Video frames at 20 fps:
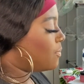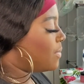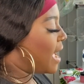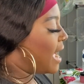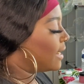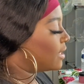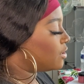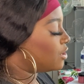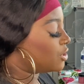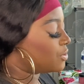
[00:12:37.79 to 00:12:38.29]

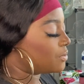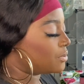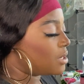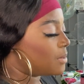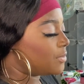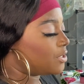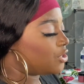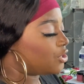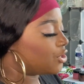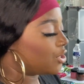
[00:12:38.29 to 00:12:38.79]
packages will come
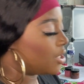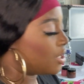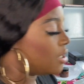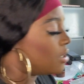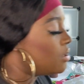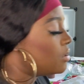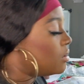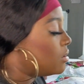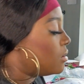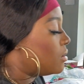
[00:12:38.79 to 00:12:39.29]

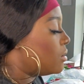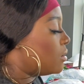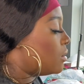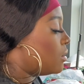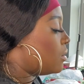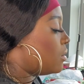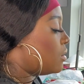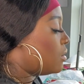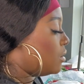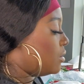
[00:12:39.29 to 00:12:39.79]
insured.
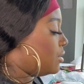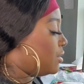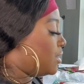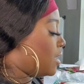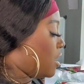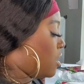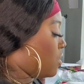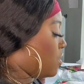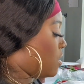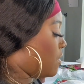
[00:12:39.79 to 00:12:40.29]

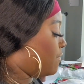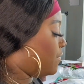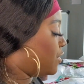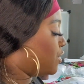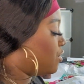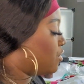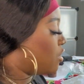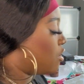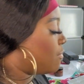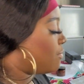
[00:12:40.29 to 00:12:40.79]
So if
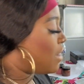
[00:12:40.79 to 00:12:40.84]
your